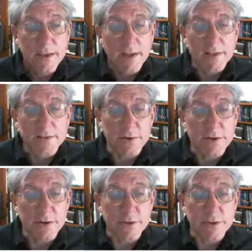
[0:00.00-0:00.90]
And so
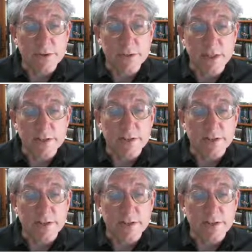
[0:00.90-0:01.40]
here you can see that's